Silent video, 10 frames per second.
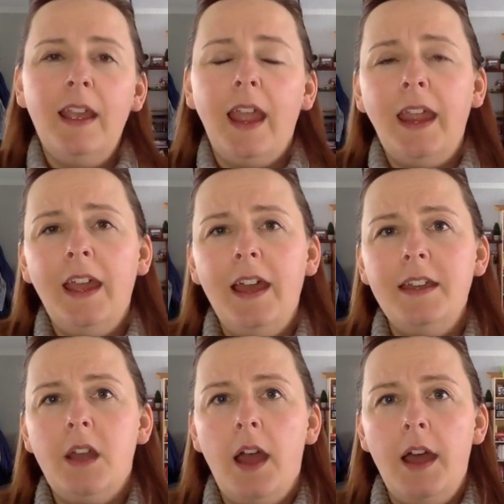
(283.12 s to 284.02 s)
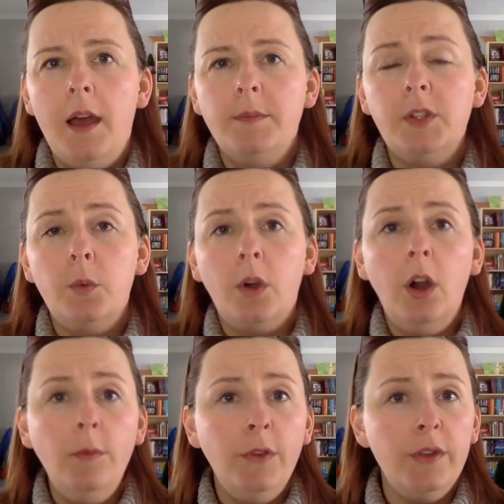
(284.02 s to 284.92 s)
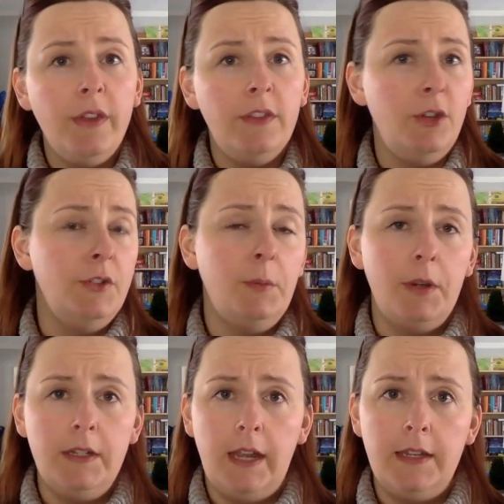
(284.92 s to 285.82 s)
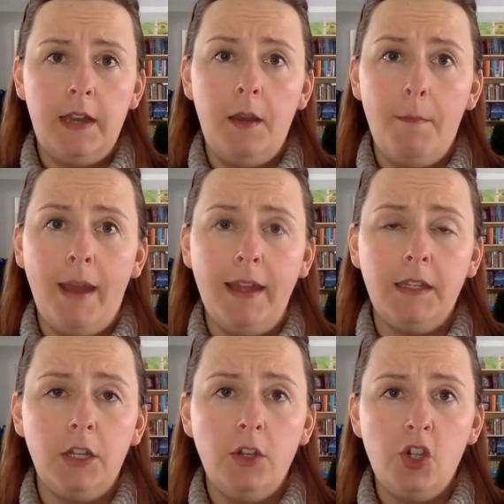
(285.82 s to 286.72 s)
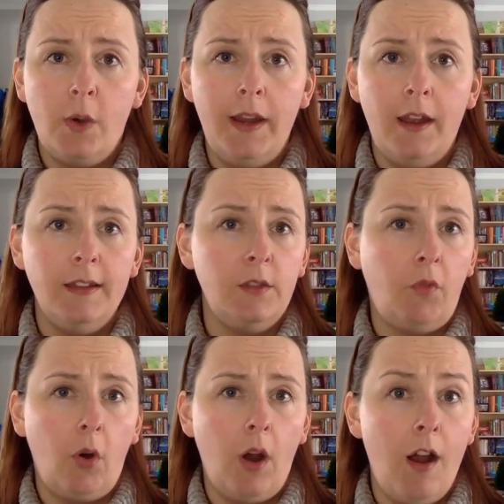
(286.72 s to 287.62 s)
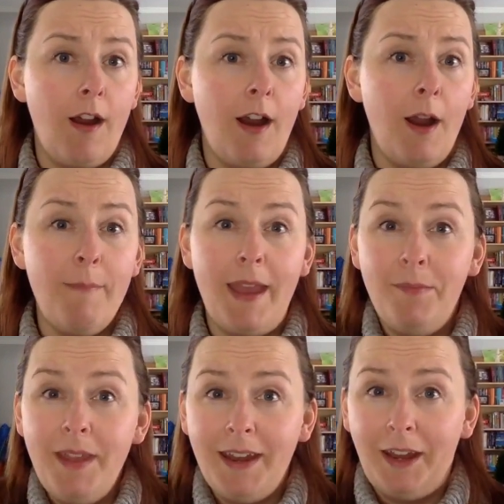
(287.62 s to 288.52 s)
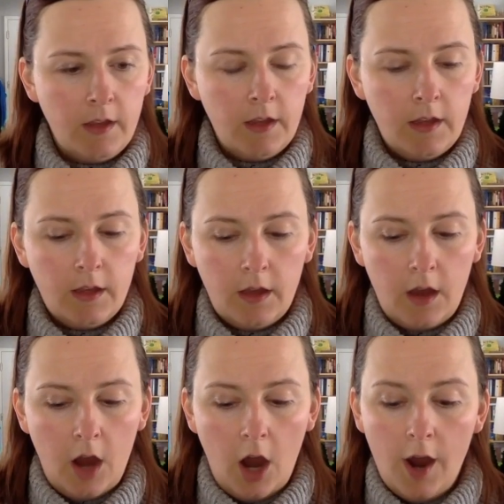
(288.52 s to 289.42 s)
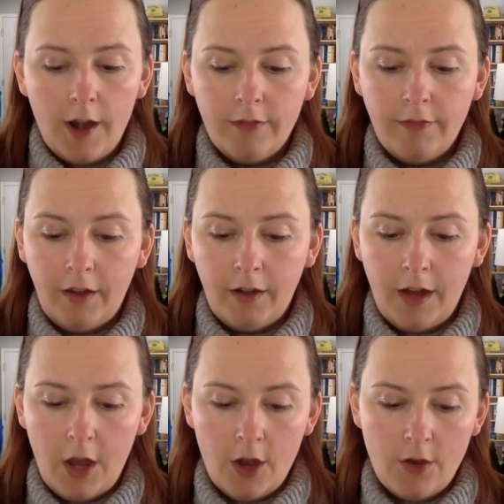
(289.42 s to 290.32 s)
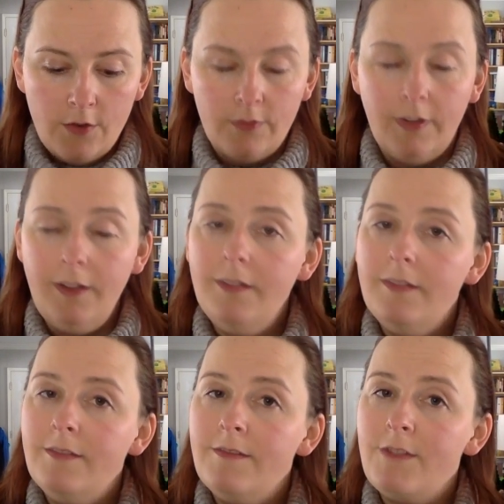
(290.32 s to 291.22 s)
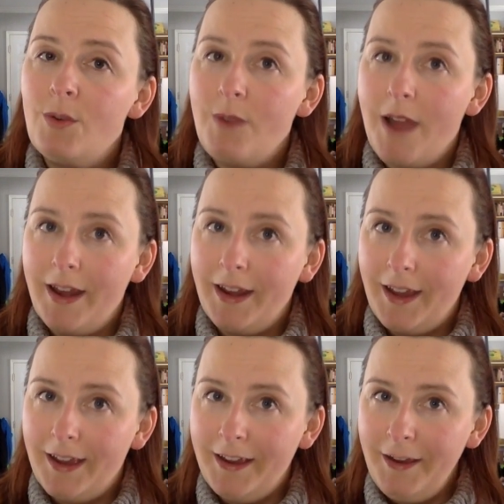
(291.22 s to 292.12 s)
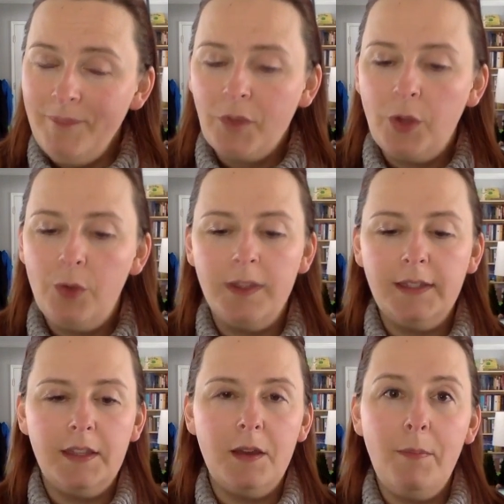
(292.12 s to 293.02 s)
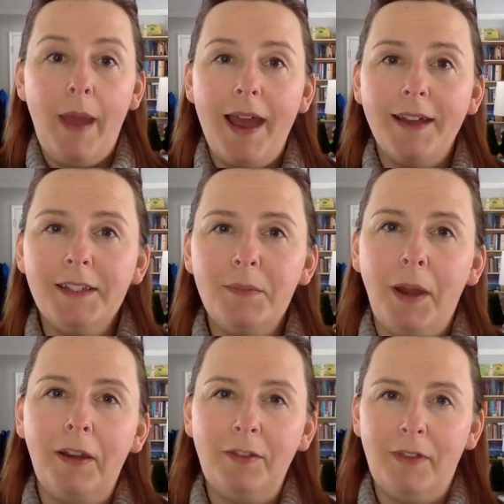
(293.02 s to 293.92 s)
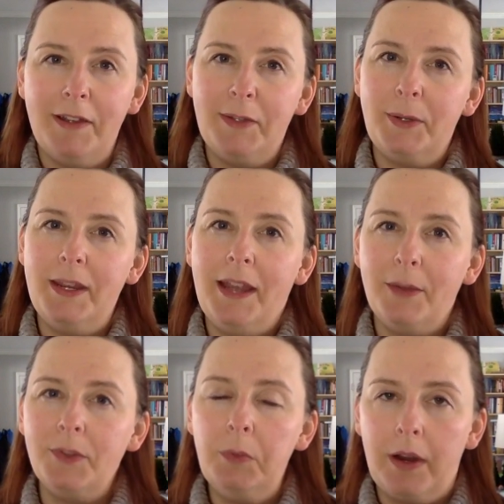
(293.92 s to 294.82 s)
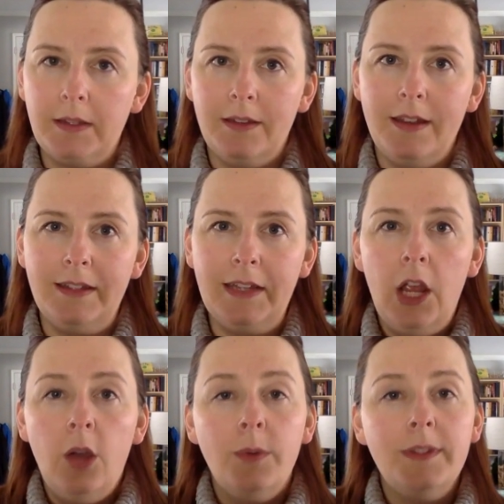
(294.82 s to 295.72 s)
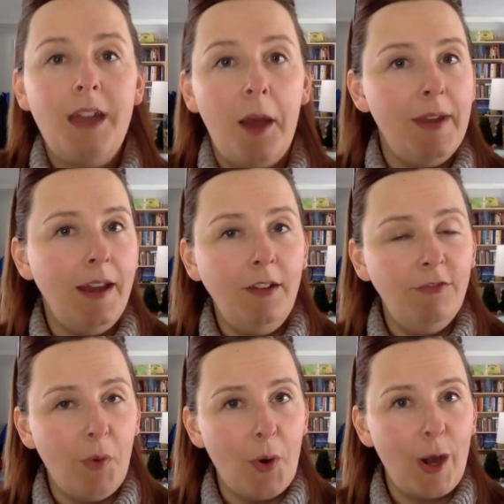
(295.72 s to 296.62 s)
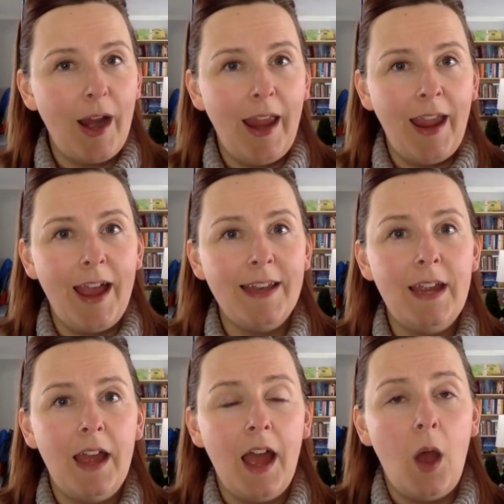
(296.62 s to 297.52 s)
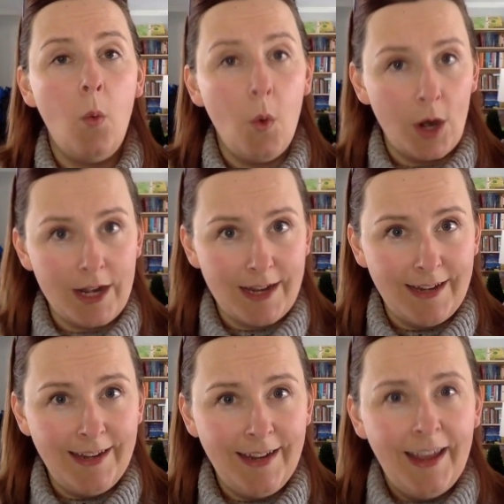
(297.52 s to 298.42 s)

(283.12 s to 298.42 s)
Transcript: And so we're hopeful that the new superintendent might join us for our May meeting. Our very own Veronica, who was the past Parent Advisory Council president, was nominated for and awarded